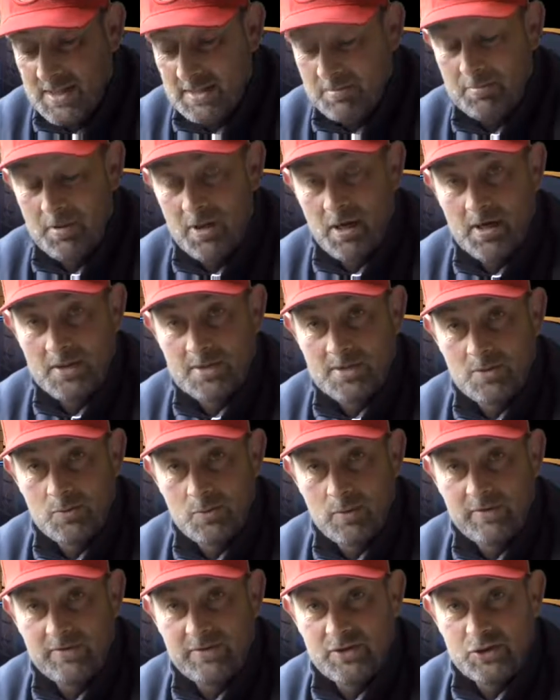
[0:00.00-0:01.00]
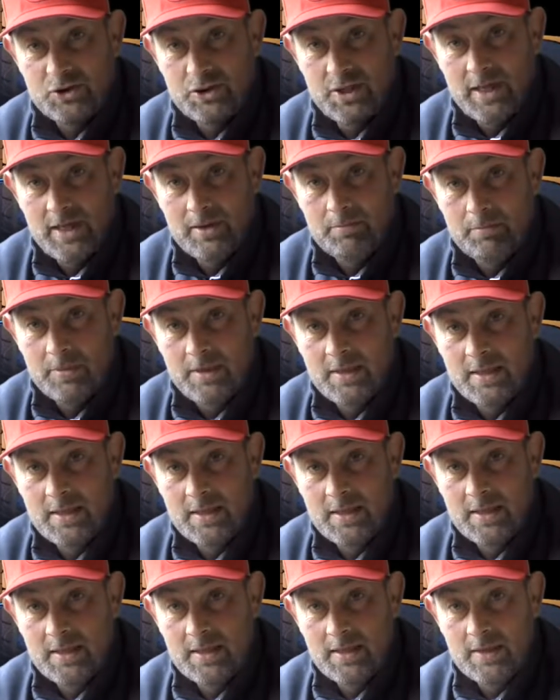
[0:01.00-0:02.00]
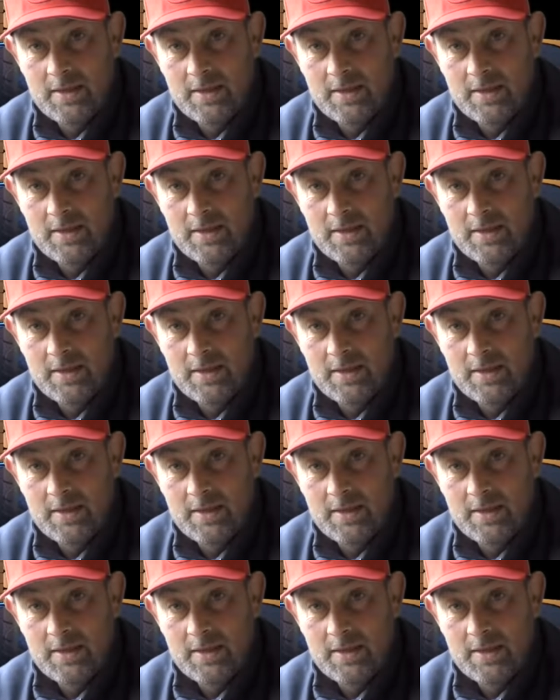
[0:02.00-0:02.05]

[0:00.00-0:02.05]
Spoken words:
he parted with JP?